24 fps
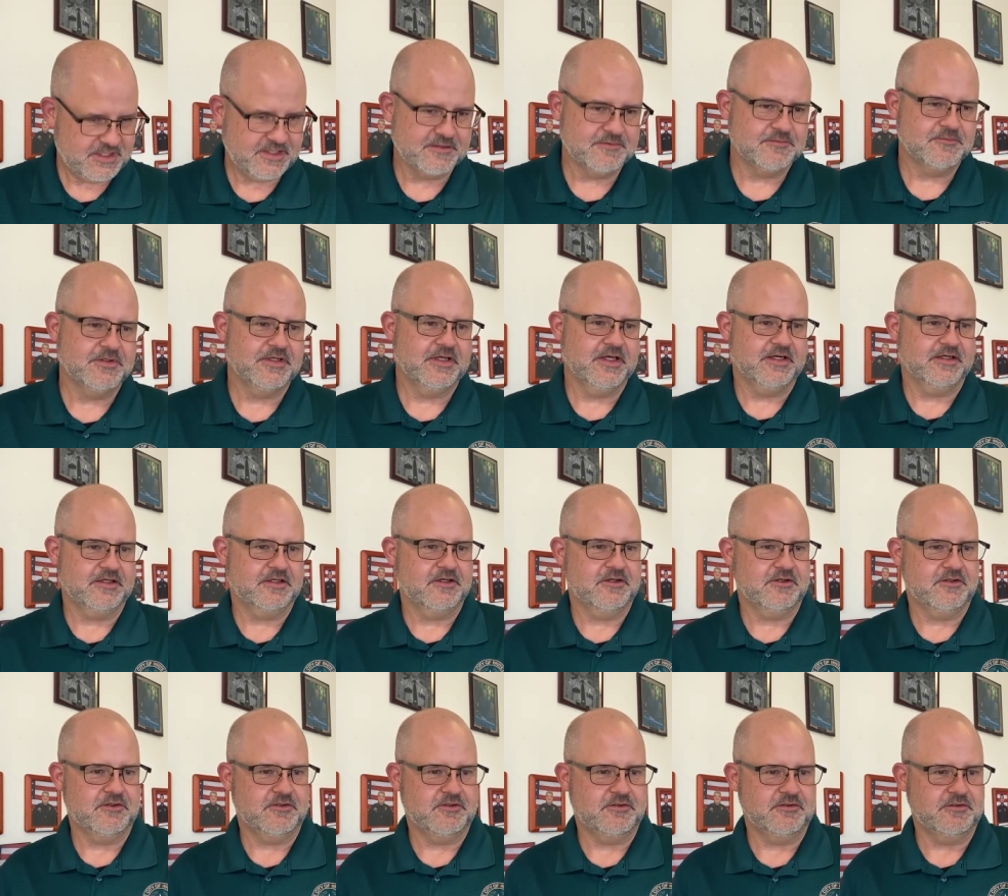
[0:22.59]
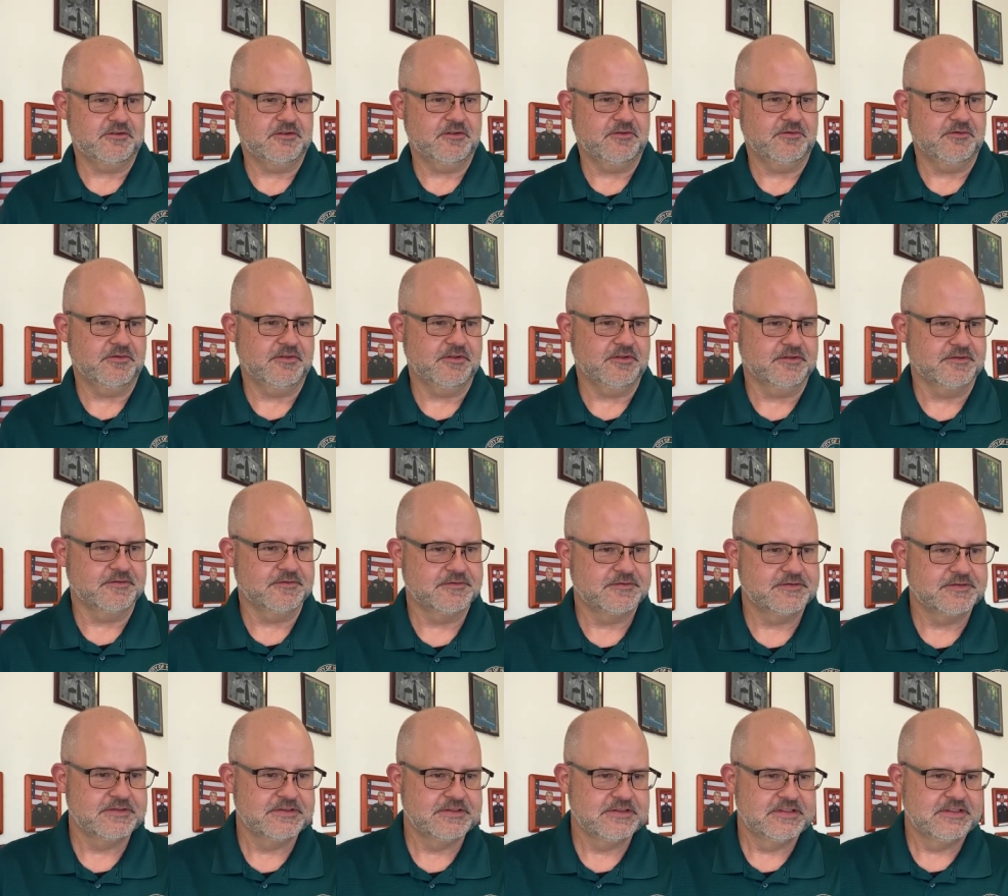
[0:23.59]
Right, we got a call on uh,
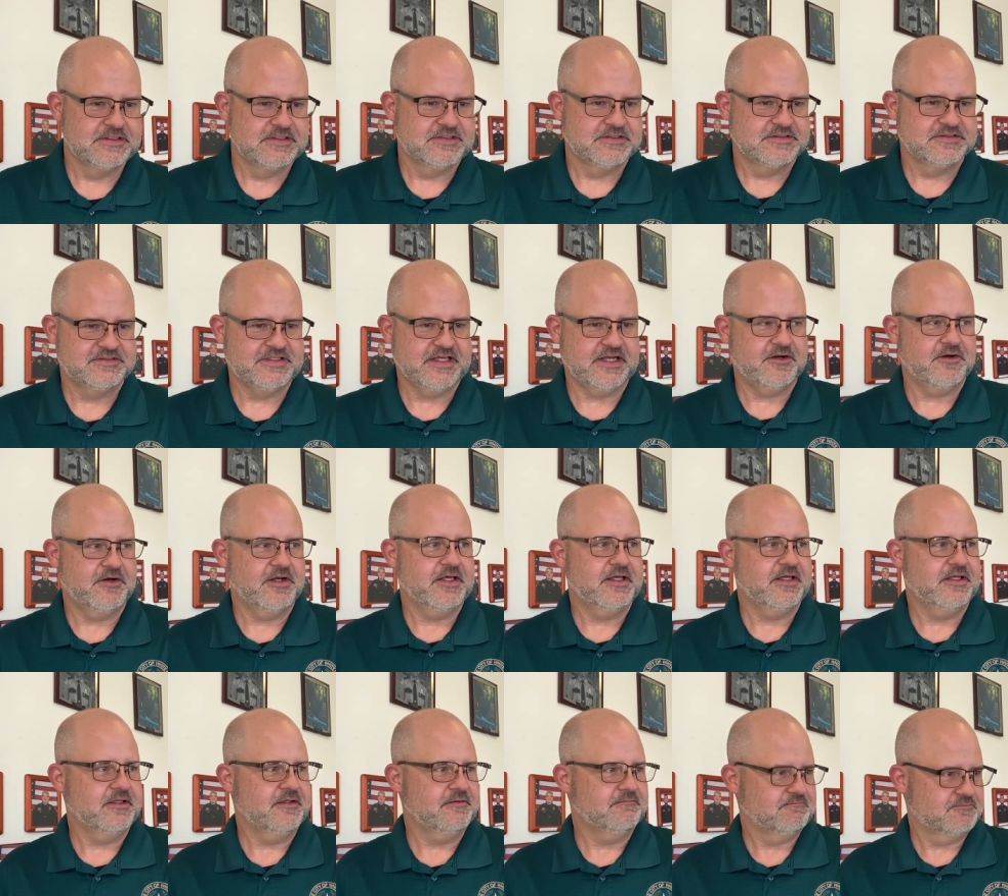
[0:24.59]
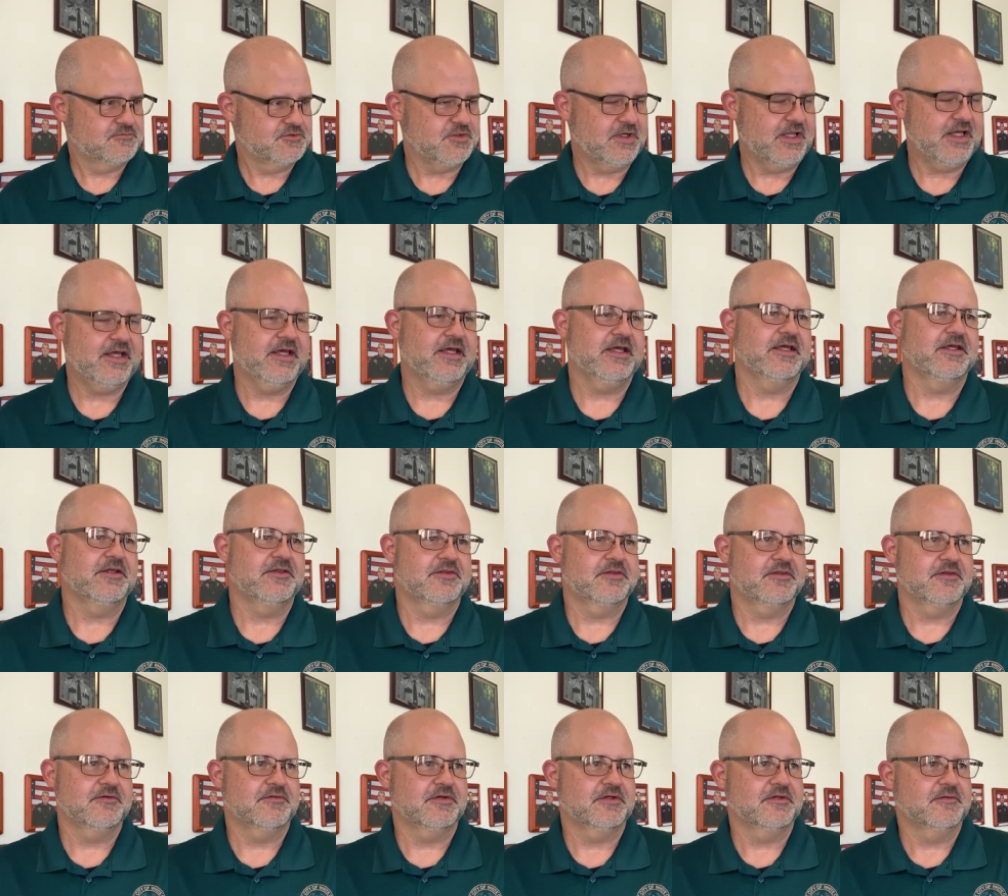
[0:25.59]
Saturday, July
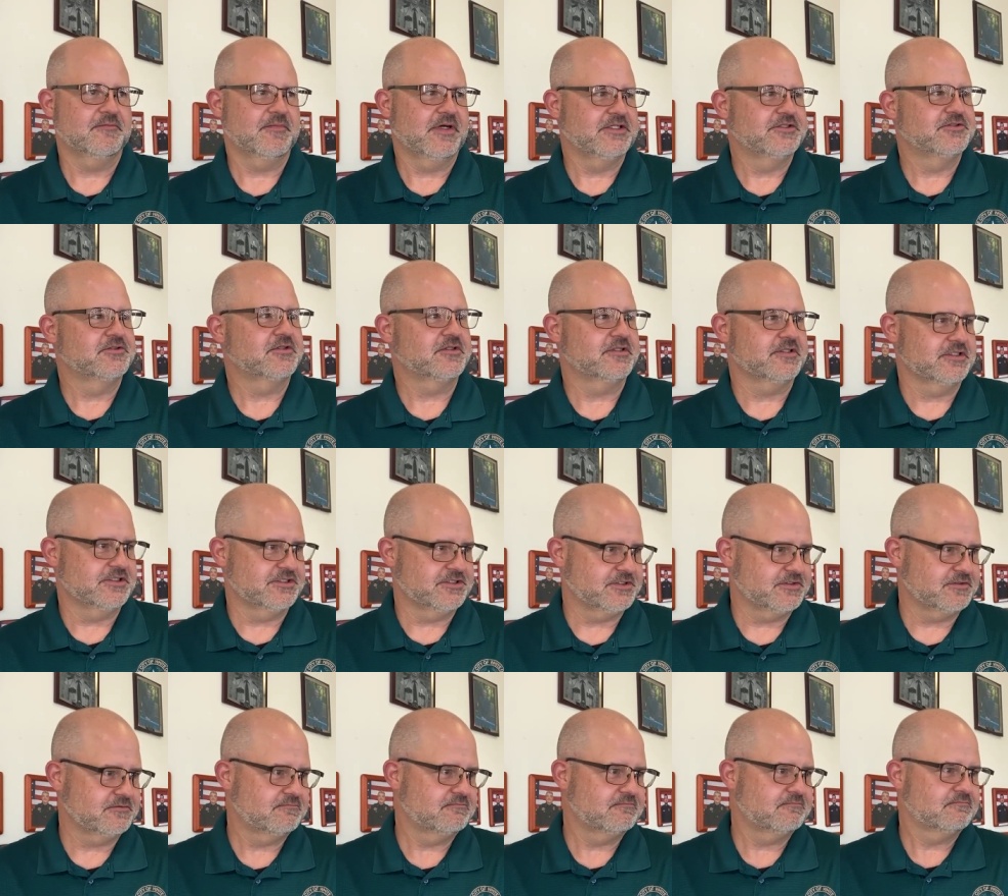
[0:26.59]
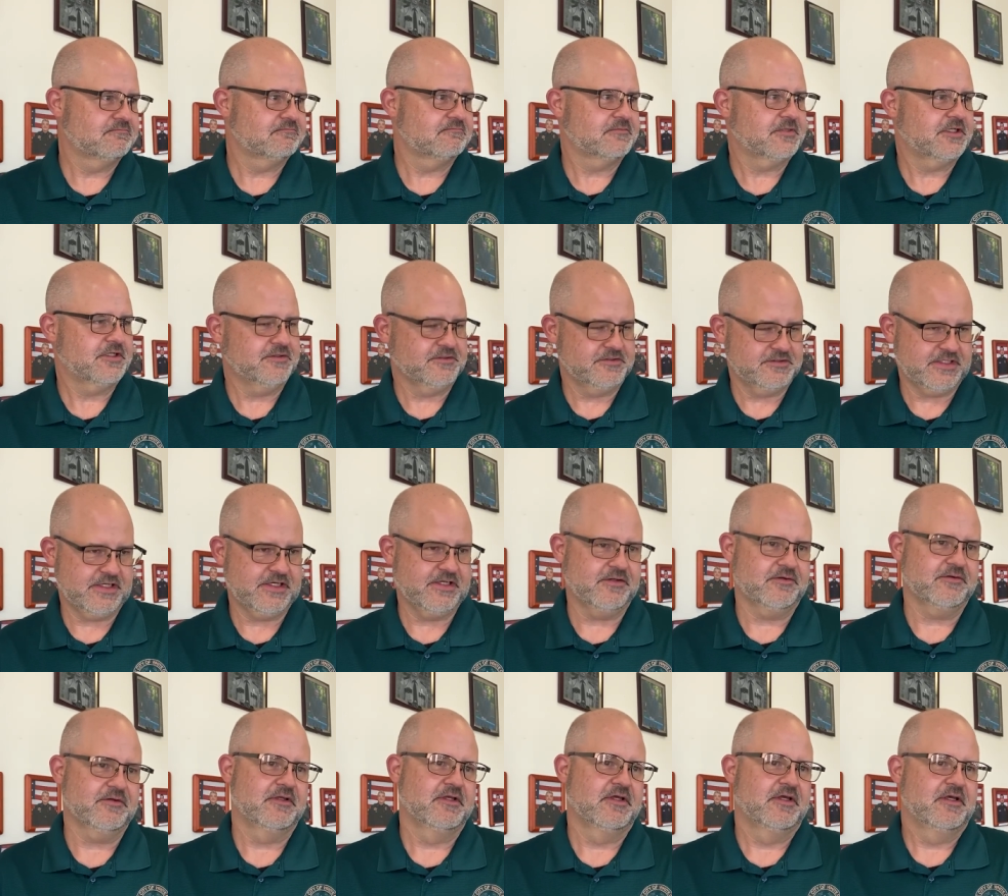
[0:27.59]
8th of a major collision here in
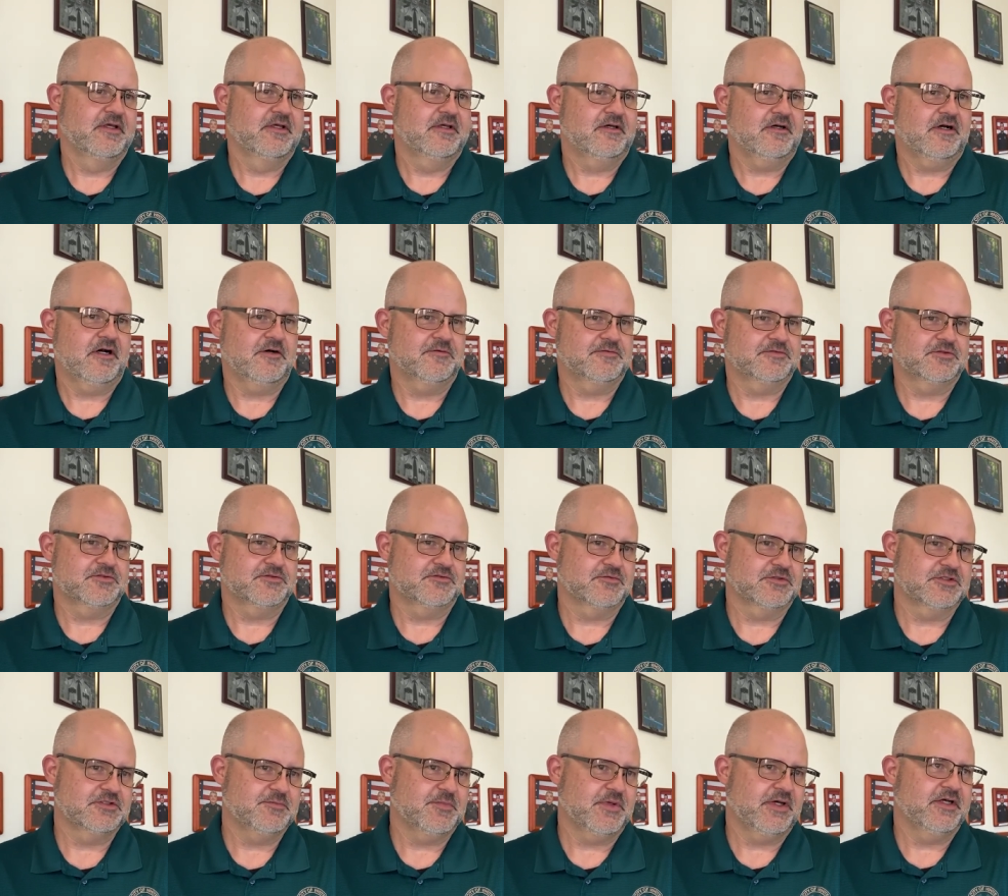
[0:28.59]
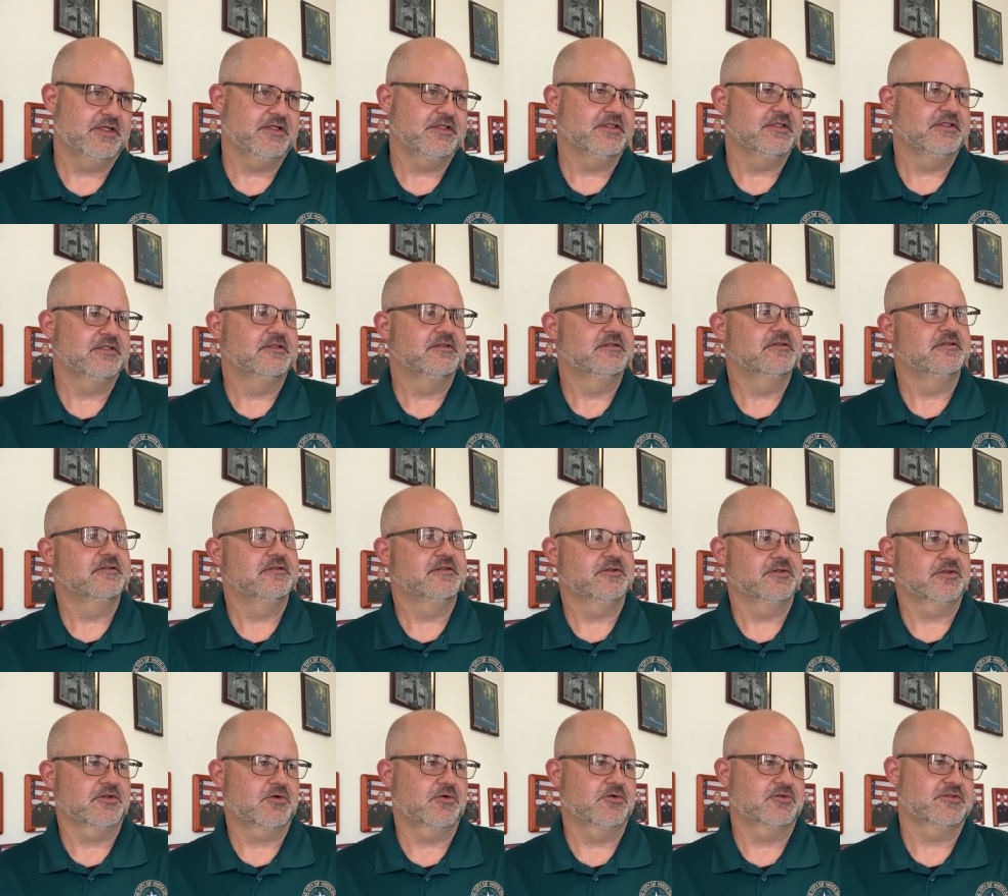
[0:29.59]
town. Officers responded
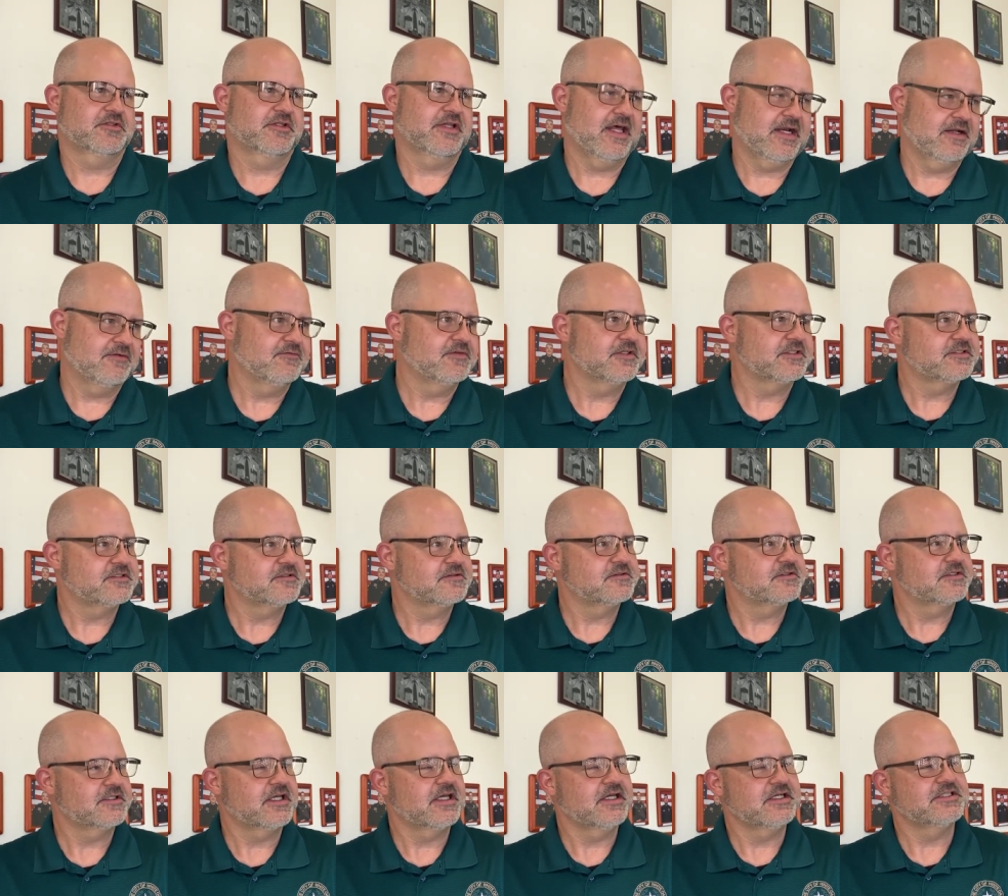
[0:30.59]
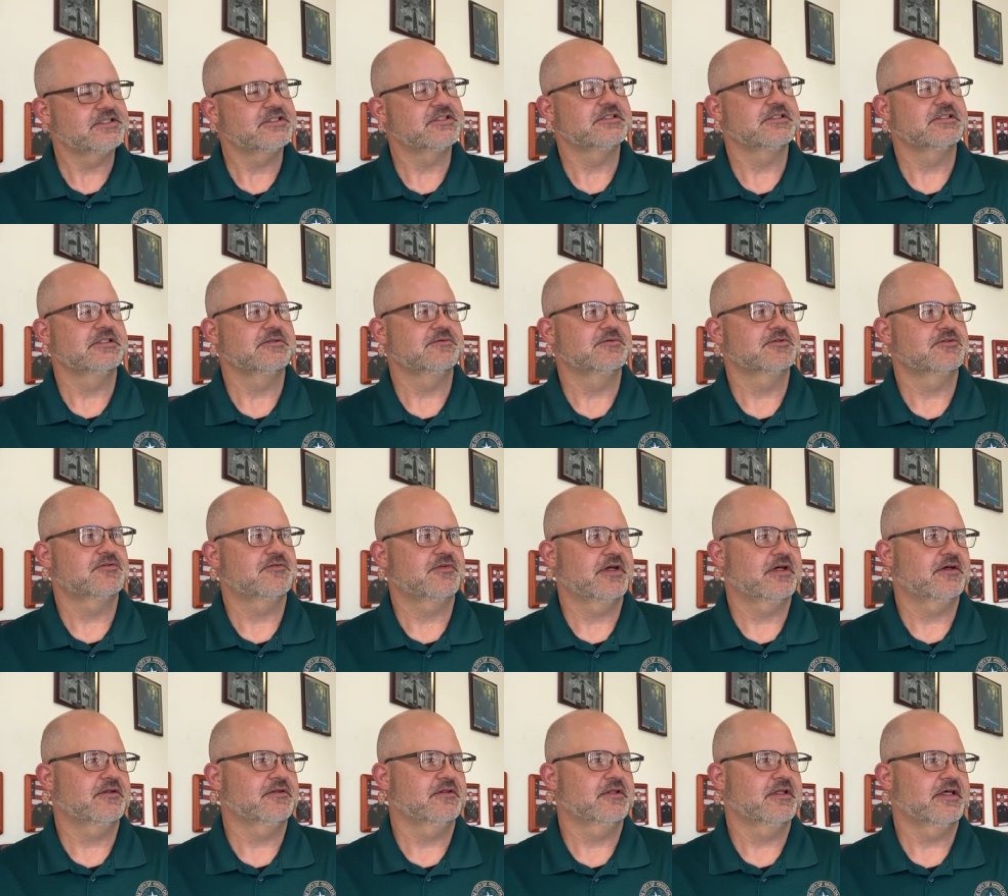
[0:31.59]
during the course of that investigation and it was
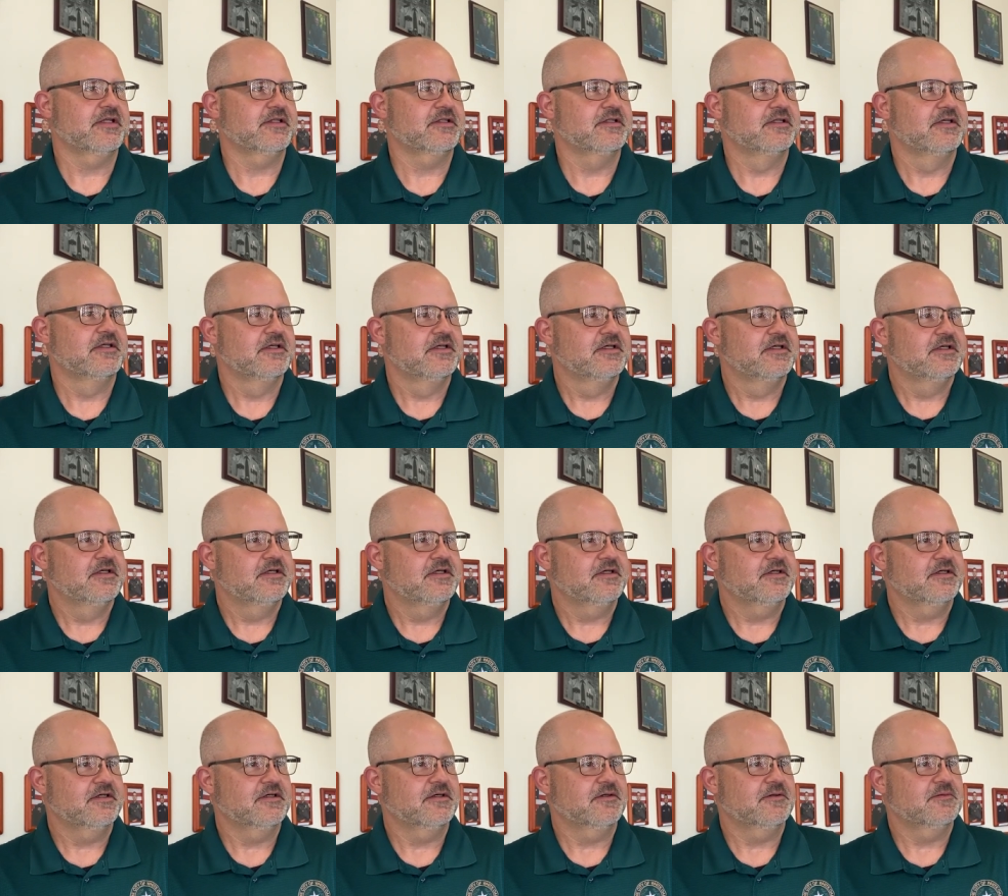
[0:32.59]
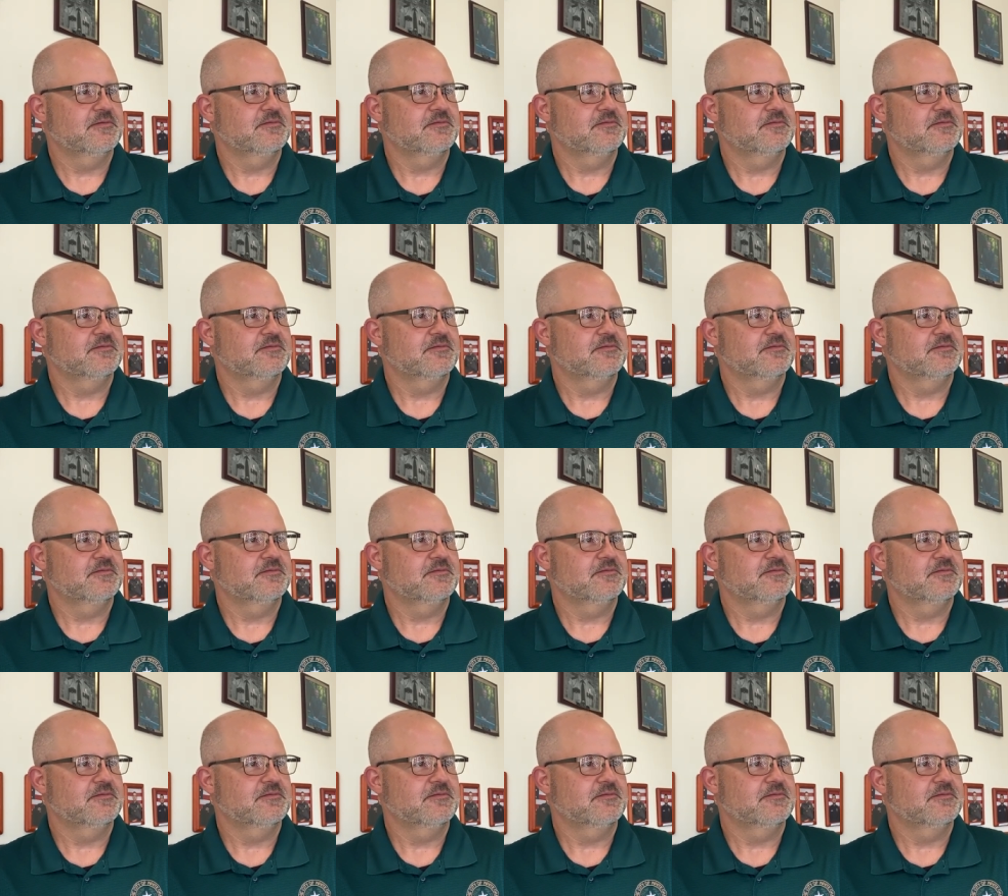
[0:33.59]
found that uh,